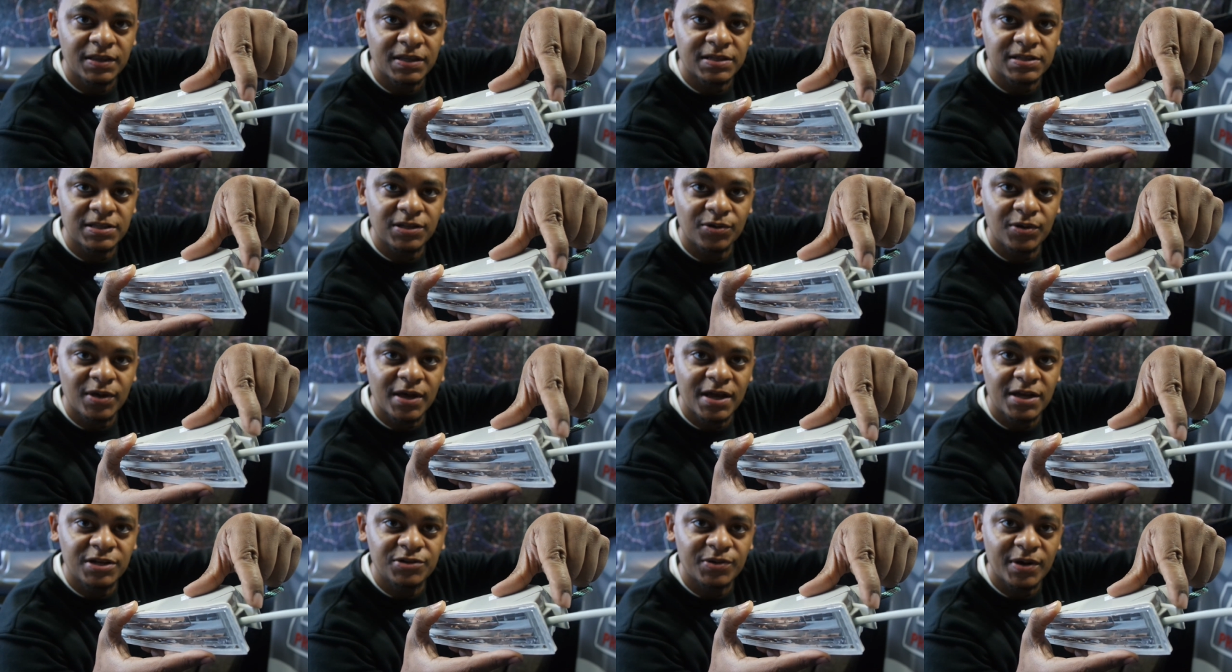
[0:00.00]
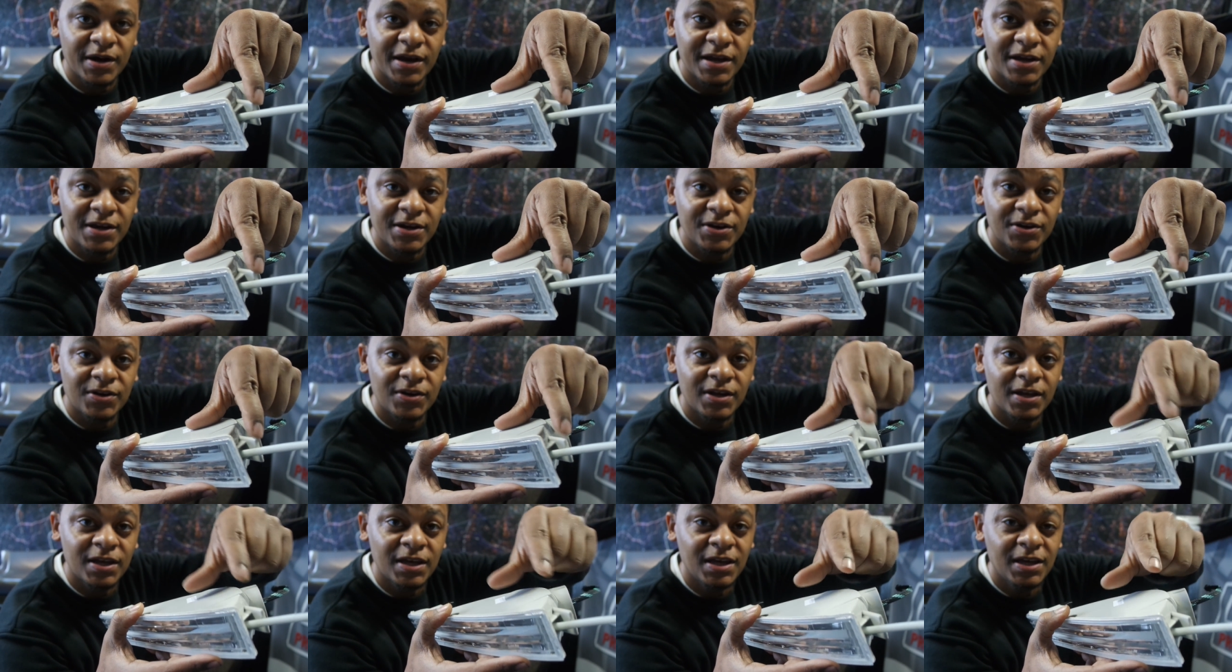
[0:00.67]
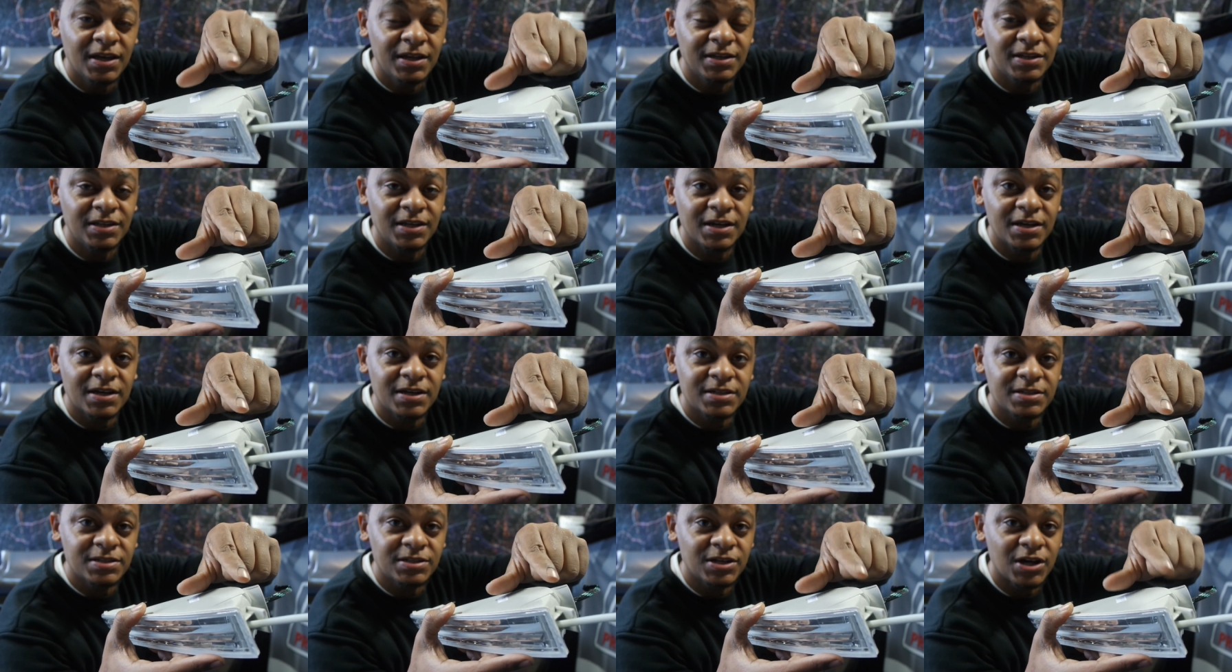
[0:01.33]
this little edge right here
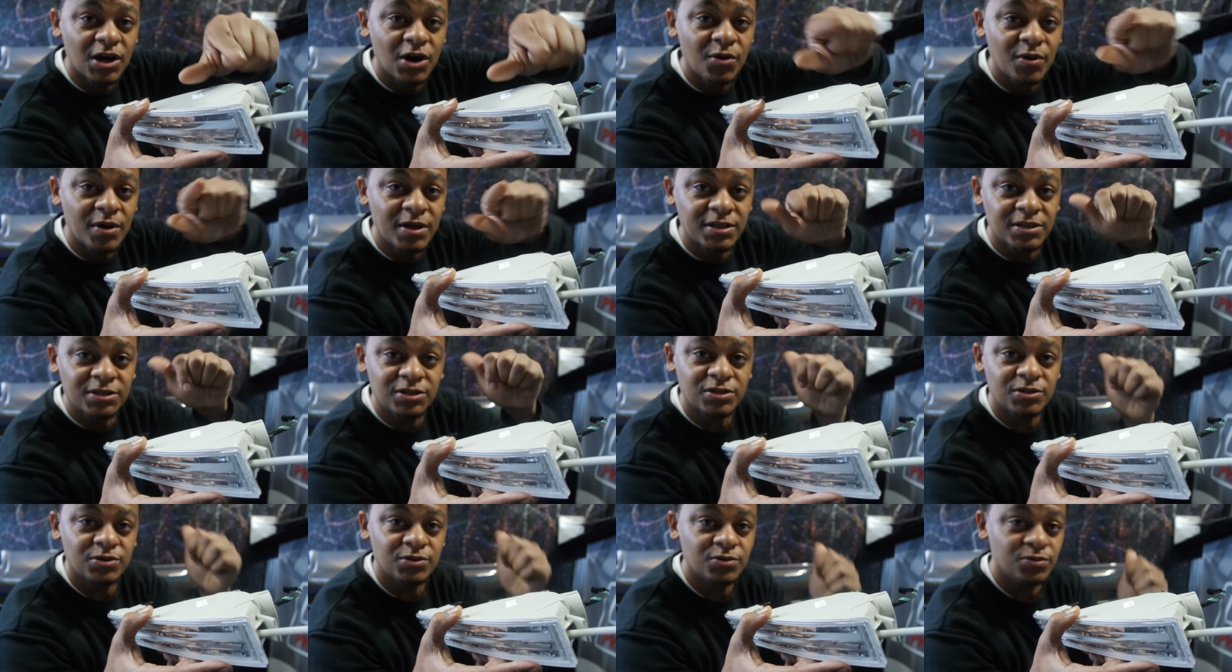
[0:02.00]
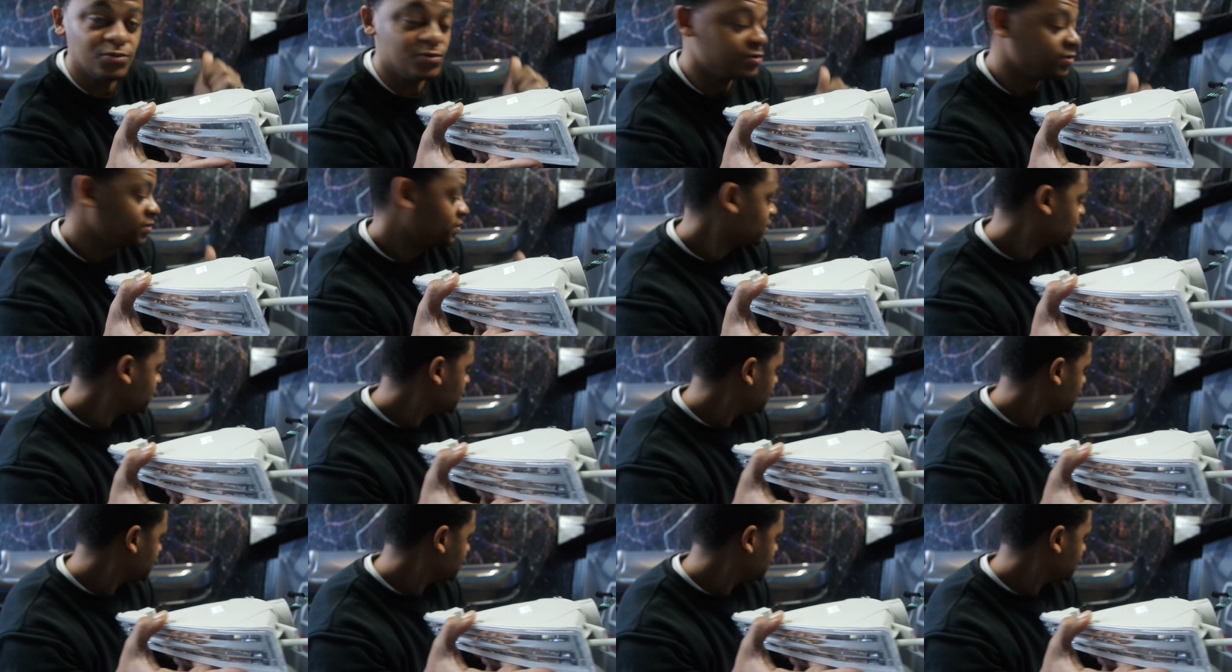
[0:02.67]
does go into